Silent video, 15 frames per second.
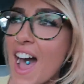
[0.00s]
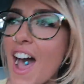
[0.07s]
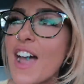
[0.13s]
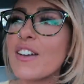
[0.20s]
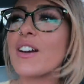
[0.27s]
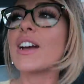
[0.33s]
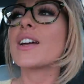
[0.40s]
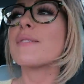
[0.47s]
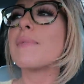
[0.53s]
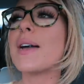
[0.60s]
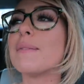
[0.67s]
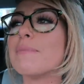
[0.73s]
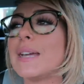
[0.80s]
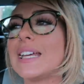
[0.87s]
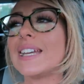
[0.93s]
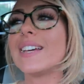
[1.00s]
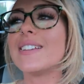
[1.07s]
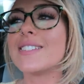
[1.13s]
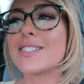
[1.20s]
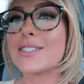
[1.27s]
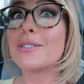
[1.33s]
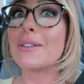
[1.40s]
I recommend
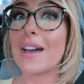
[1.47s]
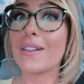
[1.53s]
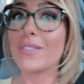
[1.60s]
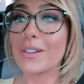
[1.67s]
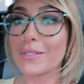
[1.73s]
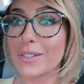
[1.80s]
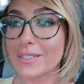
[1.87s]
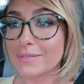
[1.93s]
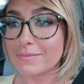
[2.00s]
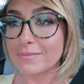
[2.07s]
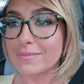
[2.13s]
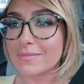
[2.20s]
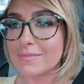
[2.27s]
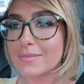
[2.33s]
meanies to everyone.